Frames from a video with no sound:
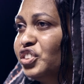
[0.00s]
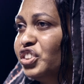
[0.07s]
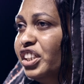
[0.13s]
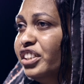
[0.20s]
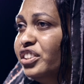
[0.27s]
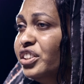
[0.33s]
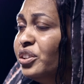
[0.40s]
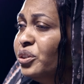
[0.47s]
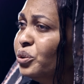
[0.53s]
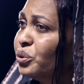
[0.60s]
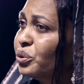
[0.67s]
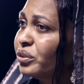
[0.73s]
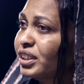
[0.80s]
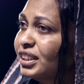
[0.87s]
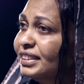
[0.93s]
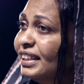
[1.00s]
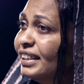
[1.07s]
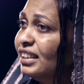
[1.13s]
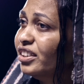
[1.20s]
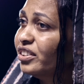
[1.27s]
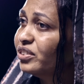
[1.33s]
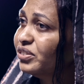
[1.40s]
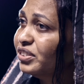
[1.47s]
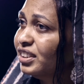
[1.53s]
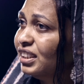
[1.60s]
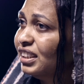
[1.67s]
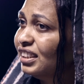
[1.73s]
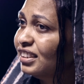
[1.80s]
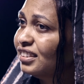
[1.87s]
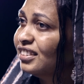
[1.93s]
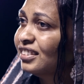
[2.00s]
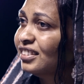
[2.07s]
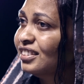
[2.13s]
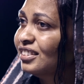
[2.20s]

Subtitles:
Changing your daily routine